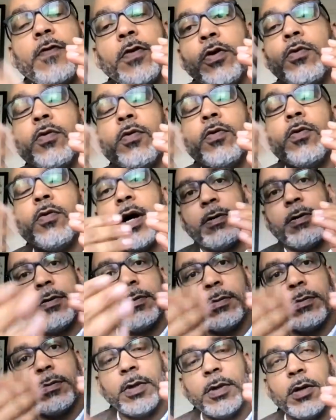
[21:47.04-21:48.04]
if you
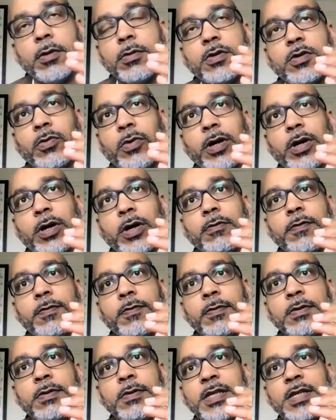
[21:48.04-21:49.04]
were, sort
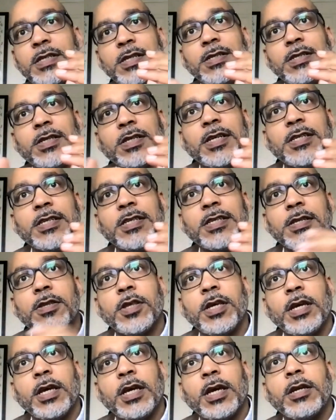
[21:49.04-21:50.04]
of listening to
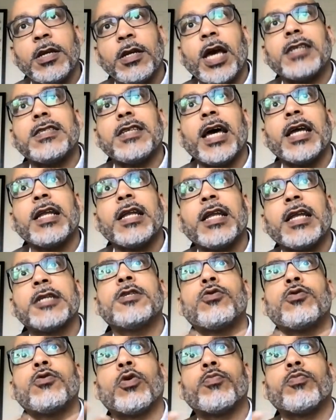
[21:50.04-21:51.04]
this and thinking, yes,
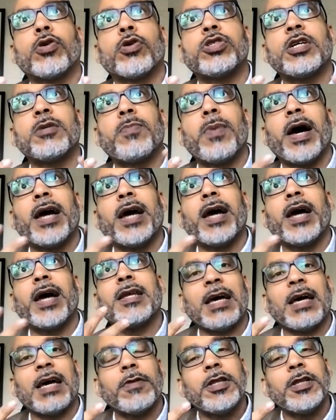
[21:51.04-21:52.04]
I'd like to do a project, but
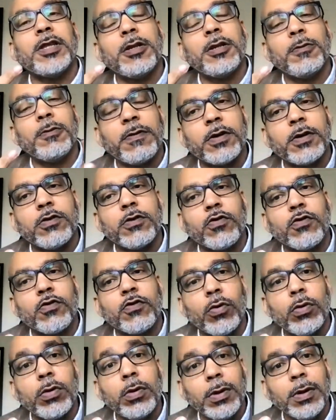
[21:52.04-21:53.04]
I'd like to have a little bit of
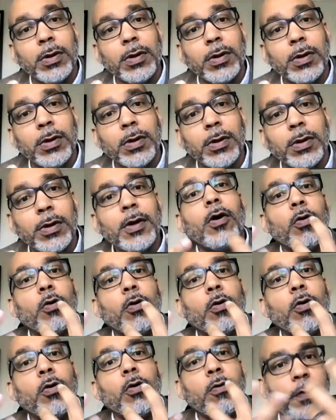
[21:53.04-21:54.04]
control
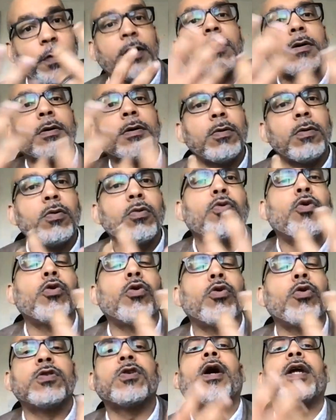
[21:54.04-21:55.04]
over
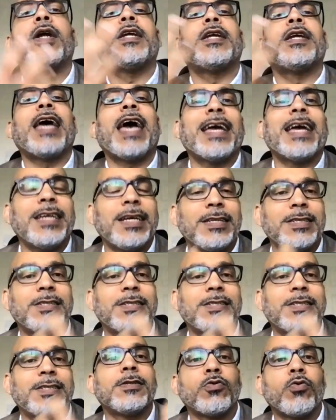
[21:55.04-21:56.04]
who goes on and
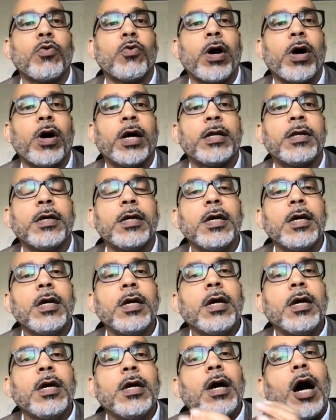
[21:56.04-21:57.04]
edits and so
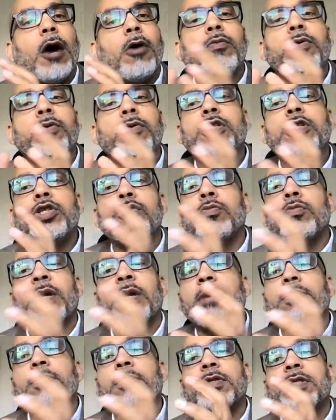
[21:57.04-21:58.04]
on, how
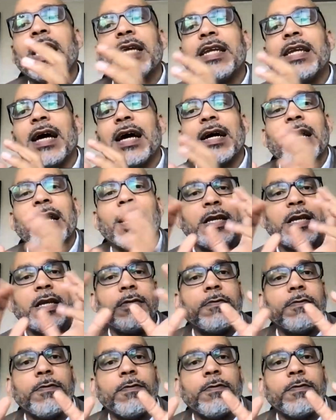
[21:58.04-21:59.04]
would you be able to get that
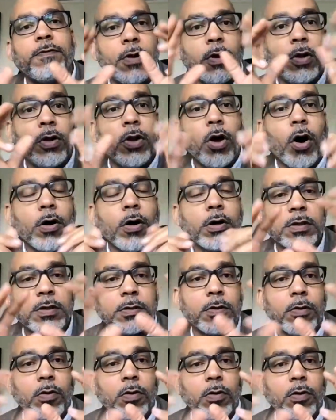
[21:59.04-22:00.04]
kind of
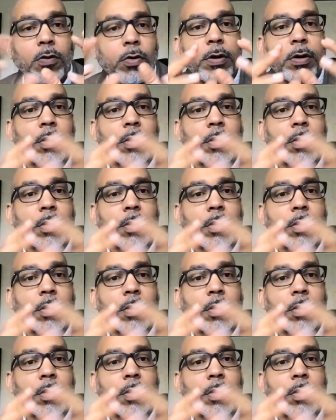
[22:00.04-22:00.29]
locked